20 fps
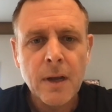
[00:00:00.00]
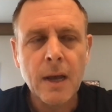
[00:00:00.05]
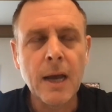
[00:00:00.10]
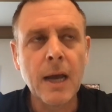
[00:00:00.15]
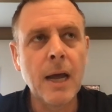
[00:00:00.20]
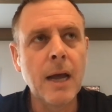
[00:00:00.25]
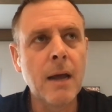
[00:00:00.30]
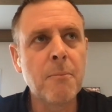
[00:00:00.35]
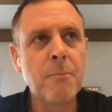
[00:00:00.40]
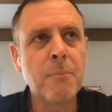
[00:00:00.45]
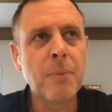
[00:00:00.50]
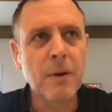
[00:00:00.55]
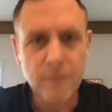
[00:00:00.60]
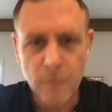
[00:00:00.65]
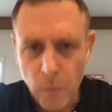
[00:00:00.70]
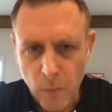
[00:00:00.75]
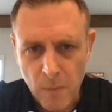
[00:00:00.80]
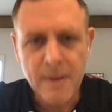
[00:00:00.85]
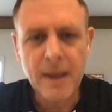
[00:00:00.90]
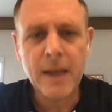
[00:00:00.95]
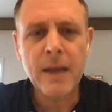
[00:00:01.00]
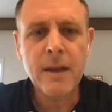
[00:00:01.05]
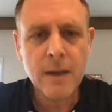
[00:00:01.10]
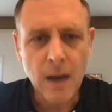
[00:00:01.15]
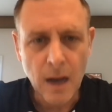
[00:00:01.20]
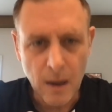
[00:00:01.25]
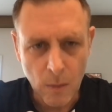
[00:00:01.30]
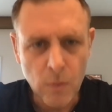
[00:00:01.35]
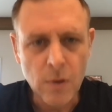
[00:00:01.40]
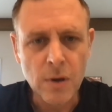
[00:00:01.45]
But if it were me,
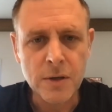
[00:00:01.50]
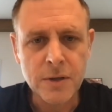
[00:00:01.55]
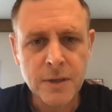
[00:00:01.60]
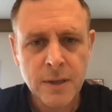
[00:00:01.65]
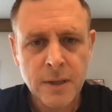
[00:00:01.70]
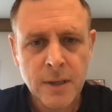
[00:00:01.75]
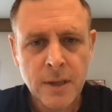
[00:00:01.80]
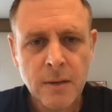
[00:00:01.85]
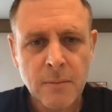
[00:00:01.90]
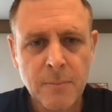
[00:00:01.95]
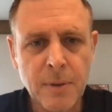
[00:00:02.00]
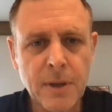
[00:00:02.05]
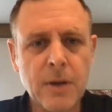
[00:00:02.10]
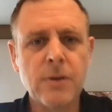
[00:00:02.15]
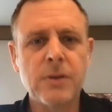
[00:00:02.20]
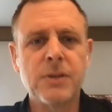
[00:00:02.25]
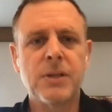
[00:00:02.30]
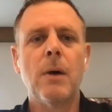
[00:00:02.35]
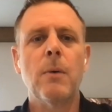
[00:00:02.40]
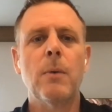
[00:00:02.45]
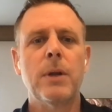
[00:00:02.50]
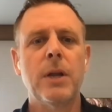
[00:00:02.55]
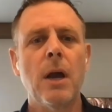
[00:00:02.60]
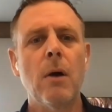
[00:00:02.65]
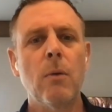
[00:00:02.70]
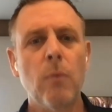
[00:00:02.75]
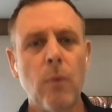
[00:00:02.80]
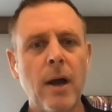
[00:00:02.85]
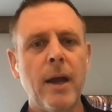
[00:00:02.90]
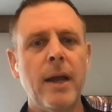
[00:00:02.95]
I would, because I would
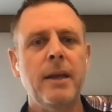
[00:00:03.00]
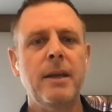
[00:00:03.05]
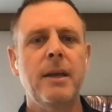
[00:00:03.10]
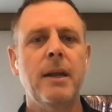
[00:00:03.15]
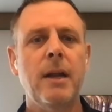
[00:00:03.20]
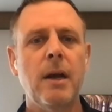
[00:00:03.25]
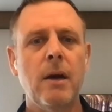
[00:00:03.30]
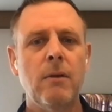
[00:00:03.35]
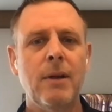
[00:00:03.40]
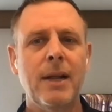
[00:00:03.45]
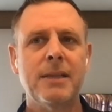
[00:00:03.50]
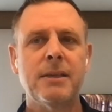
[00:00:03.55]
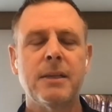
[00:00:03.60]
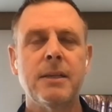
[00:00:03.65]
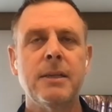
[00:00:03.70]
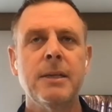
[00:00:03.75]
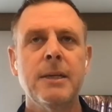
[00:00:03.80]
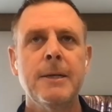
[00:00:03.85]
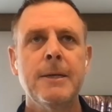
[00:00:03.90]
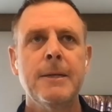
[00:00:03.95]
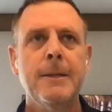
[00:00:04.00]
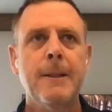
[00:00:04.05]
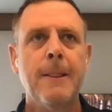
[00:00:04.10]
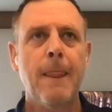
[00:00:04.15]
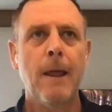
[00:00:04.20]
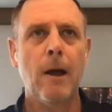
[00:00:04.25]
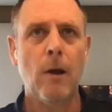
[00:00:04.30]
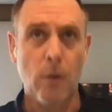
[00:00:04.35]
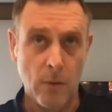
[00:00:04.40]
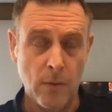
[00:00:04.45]
go, right,
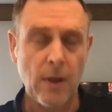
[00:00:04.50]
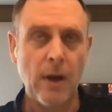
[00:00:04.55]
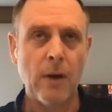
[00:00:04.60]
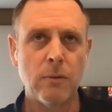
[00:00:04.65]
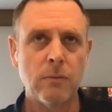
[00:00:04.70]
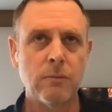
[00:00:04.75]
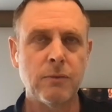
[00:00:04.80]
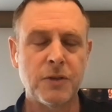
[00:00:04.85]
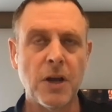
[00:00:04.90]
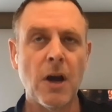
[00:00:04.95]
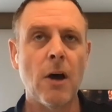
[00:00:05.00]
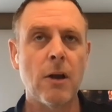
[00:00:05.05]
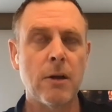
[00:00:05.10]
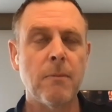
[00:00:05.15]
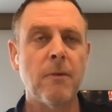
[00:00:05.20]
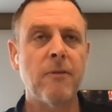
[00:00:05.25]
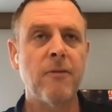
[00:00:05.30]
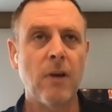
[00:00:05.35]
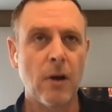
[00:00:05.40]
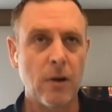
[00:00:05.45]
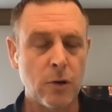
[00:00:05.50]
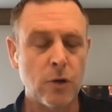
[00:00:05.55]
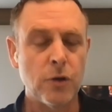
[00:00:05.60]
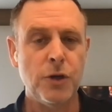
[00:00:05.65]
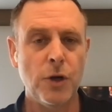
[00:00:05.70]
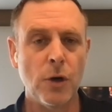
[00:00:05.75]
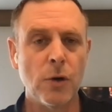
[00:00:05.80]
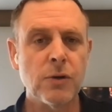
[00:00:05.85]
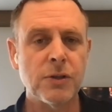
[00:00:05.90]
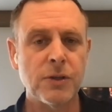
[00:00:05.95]
although Tottenham have got good
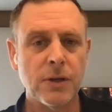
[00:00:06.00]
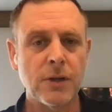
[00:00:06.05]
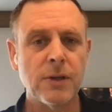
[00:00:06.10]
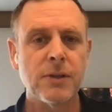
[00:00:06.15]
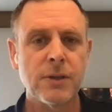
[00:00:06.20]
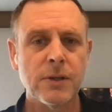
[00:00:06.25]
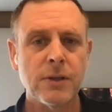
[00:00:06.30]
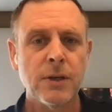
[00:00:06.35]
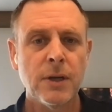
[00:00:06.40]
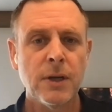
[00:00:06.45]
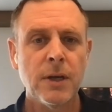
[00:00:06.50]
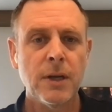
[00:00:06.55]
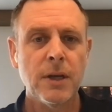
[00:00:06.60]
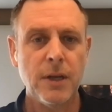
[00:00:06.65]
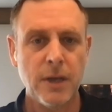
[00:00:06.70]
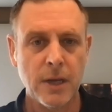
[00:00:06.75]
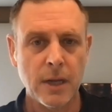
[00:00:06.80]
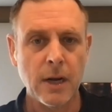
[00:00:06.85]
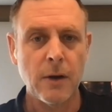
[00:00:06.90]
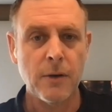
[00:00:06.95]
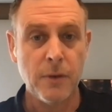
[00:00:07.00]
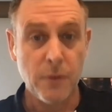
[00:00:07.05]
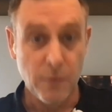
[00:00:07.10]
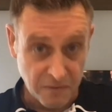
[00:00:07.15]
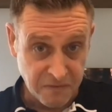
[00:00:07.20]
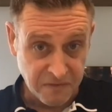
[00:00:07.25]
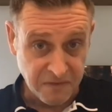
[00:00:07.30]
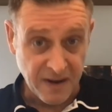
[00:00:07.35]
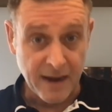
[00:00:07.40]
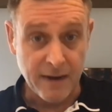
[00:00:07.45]
youngsters, you
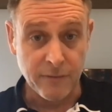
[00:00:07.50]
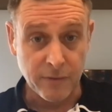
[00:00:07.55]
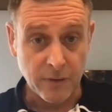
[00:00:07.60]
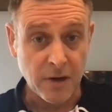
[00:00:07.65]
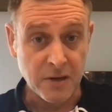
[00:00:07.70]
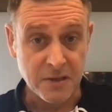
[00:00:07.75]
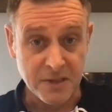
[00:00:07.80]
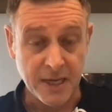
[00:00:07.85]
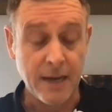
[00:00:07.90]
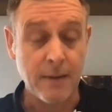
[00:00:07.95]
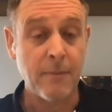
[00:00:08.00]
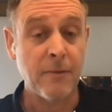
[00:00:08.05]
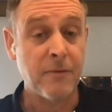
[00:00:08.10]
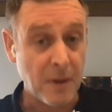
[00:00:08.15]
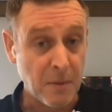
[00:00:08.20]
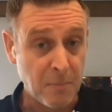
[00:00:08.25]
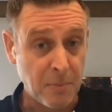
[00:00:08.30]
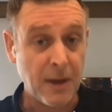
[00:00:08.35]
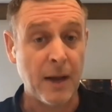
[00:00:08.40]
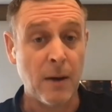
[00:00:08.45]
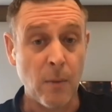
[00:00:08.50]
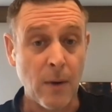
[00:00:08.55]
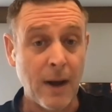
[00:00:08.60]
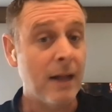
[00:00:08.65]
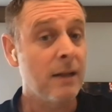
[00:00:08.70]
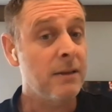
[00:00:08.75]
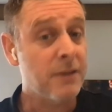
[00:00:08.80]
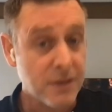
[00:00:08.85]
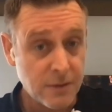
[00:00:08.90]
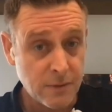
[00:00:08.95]
would favour our team if they play
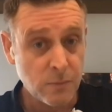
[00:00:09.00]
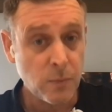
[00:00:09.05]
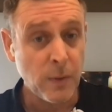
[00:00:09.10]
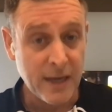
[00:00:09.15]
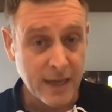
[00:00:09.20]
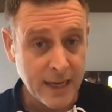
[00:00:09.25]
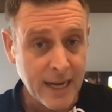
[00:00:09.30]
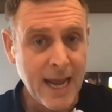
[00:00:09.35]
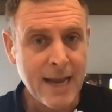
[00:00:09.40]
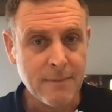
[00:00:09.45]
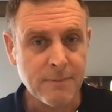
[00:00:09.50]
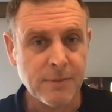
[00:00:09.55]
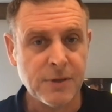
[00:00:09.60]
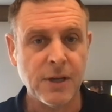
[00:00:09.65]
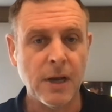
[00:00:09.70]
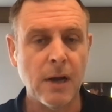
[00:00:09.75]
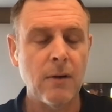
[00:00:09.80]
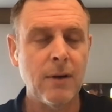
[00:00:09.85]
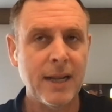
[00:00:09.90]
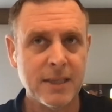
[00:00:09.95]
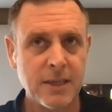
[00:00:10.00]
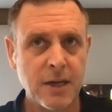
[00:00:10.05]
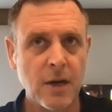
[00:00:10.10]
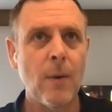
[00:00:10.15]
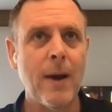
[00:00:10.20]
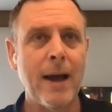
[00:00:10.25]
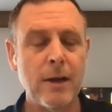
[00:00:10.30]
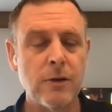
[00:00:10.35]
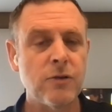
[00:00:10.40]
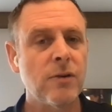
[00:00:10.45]
well to win the game. So let's
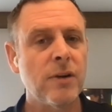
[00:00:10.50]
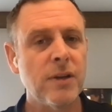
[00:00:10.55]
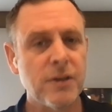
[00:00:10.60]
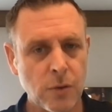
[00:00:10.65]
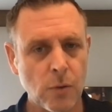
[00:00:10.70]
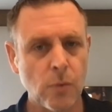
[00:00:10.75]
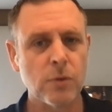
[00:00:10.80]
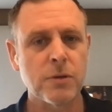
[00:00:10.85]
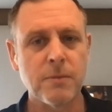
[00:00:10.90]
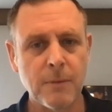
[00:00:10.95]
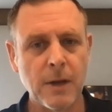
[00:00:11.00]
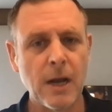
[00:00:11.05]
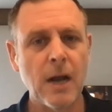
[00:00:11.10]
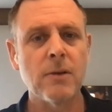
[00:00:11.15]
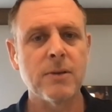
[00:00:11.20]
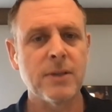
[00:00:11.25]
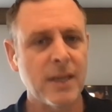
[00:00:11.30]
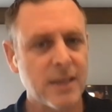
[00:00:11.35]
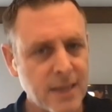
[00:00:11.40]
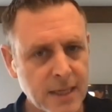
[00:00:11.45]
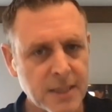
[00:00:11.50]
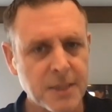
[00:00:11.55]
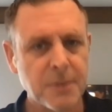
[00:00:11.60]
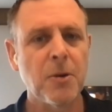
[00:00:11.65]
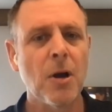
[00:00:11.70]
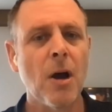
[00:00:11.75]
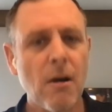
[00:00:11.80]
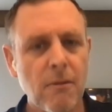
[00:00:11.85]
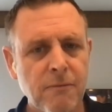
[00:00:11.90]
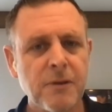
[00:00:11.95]
go out and try and score some goals. Let's get some
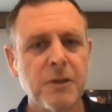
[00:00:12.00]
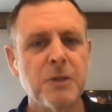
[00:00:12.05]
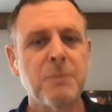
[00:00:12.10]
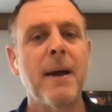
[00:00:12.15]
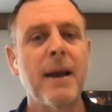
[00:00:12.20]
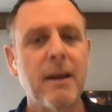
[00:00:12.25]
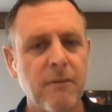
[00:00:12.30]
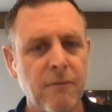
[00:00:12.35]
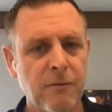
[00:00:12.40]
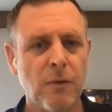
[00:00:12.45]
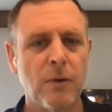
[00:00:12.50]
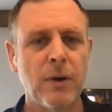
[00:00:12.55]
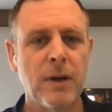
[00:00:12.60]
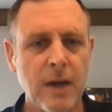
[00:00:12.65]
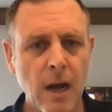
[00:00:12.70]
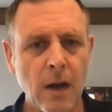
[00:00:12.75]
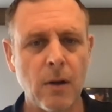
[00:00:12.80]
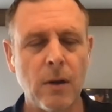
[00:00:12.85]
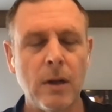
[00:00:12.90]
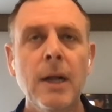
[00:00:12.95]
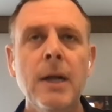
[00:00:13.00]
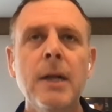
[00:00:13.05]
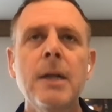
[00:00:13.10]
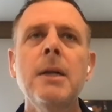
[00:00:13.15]
confidence back in front of goal.